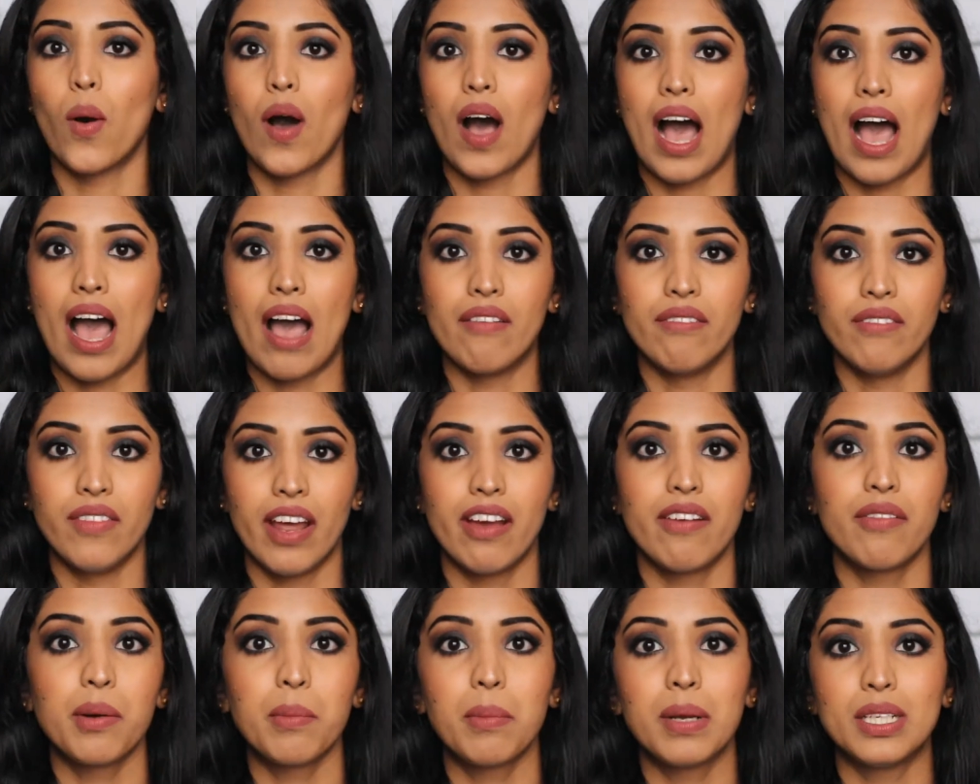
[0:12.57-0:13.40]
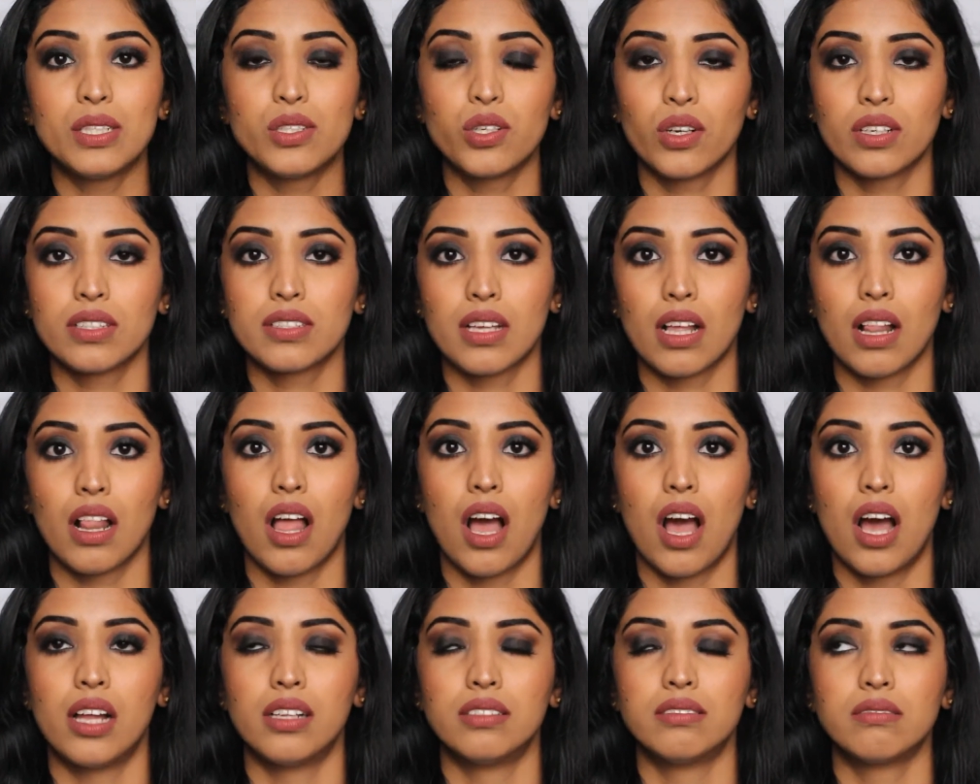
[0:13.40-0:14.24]
I've never been to a
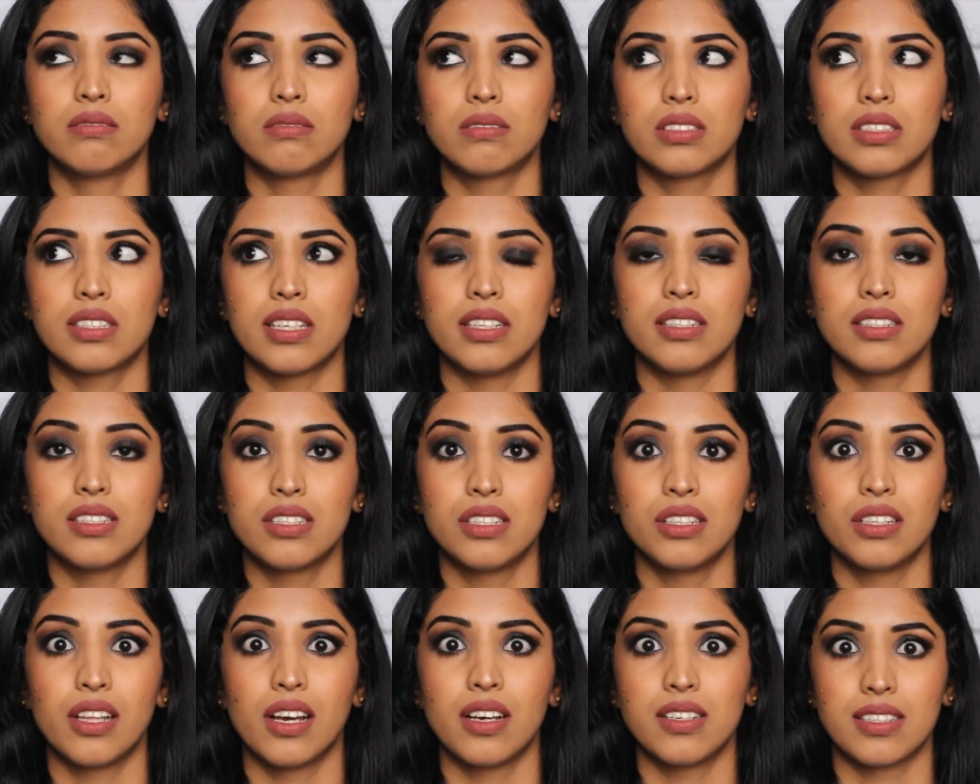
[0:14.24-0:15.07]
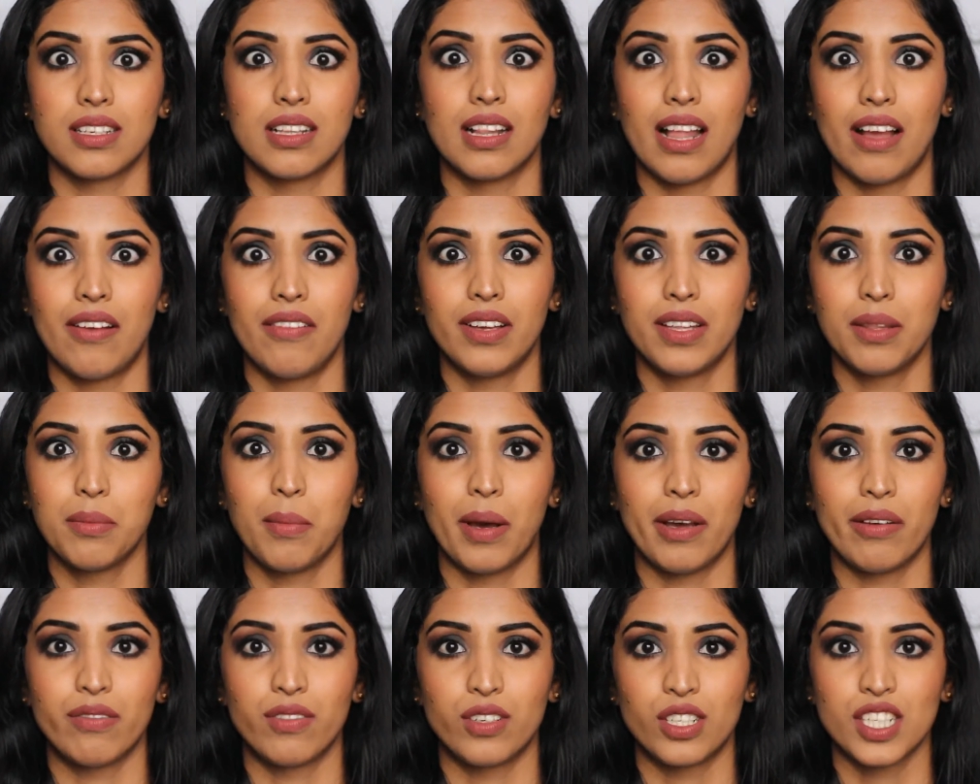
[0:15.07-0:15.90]
salon since 2011,
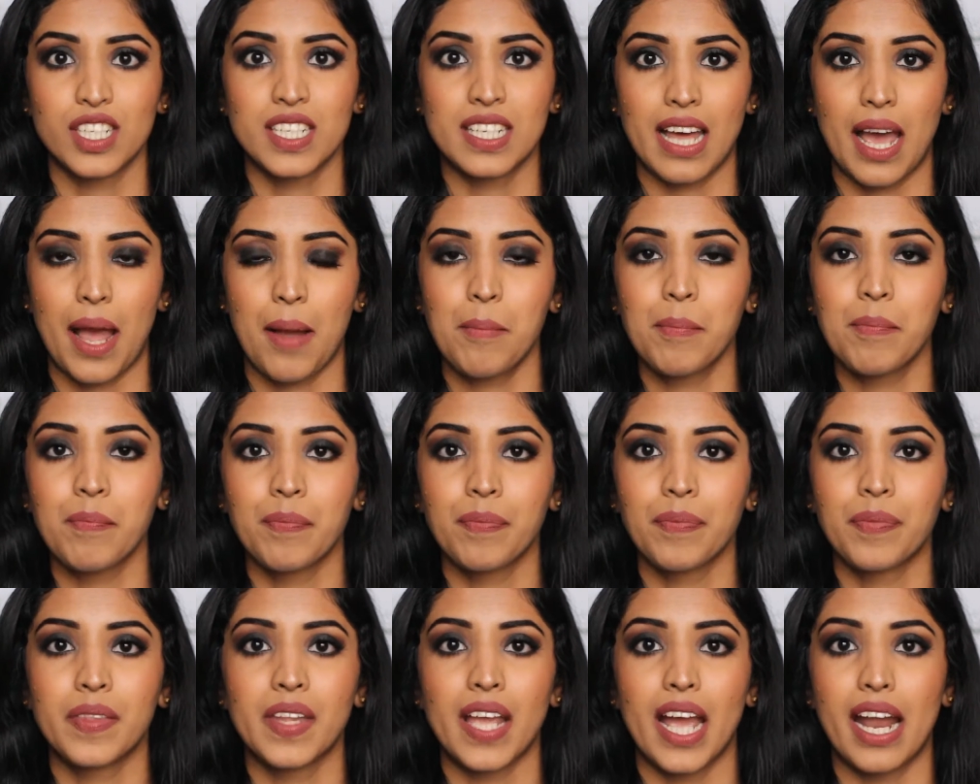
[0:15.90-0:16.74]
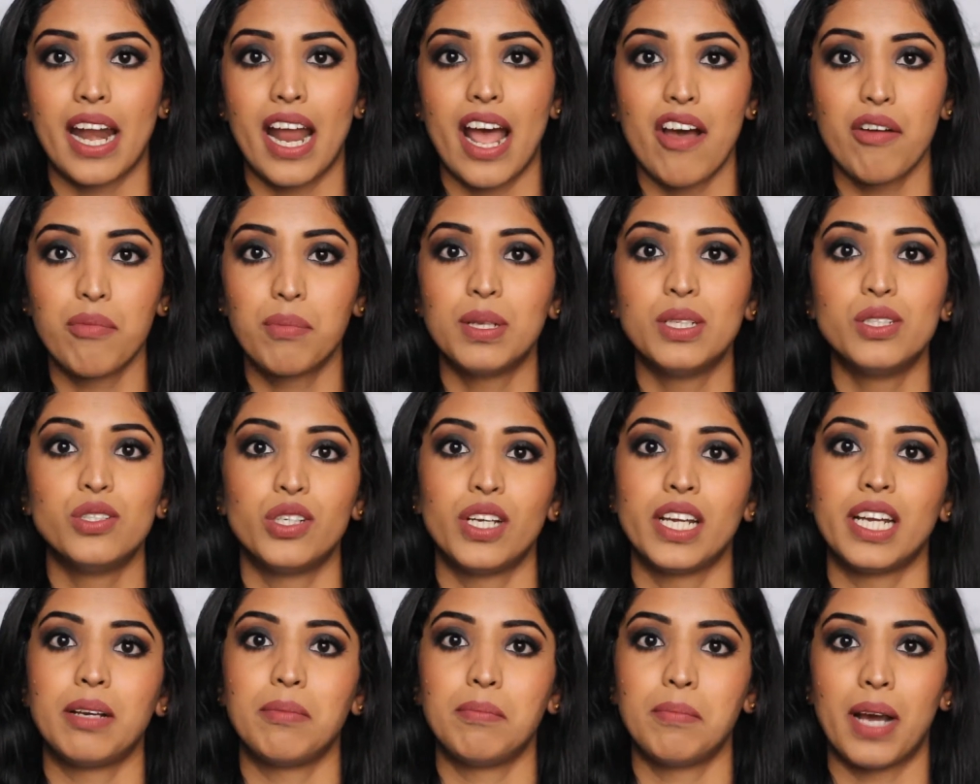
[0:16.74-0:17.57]
my first time, and I have been
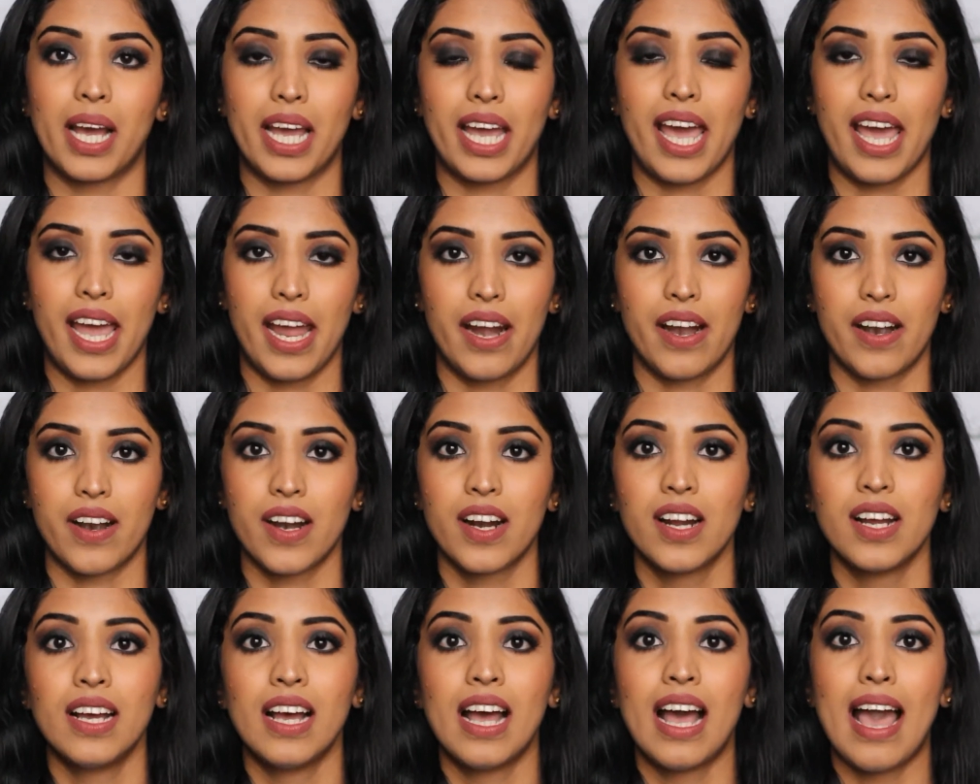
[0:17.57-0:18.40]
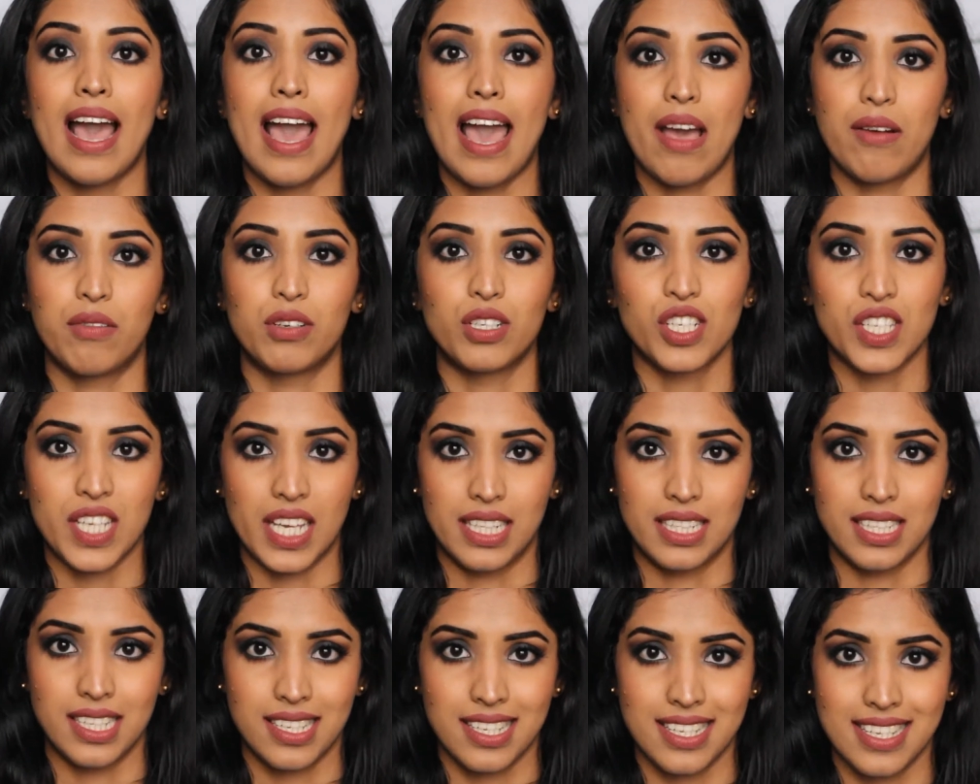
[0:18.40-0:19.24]
doing my own hair ever
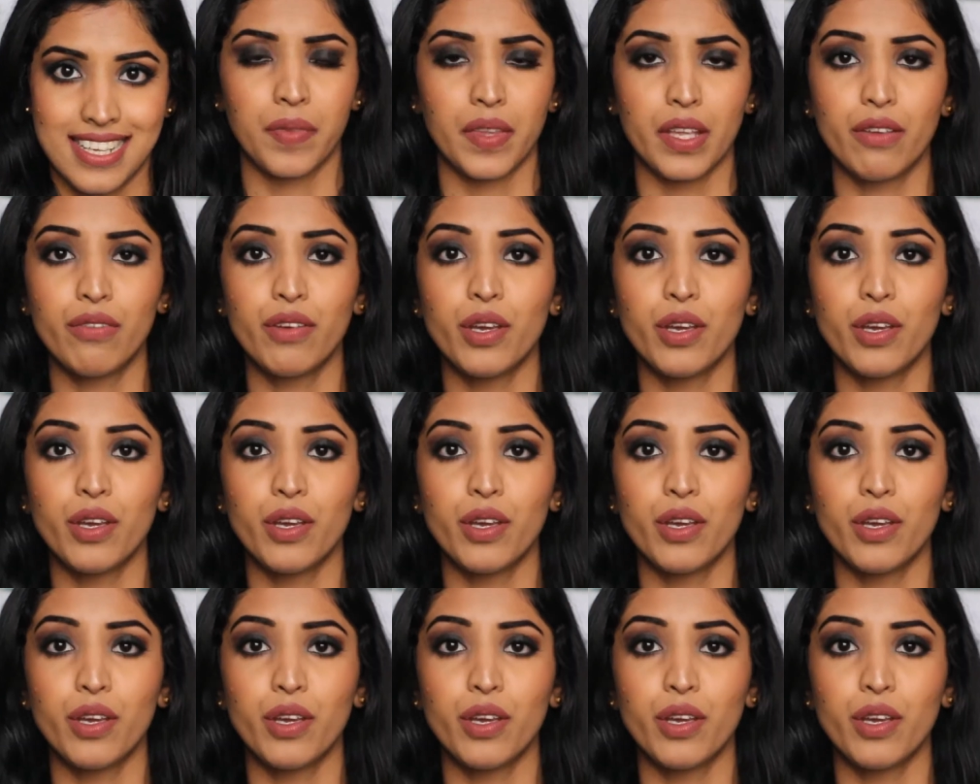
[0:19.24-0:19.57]
since.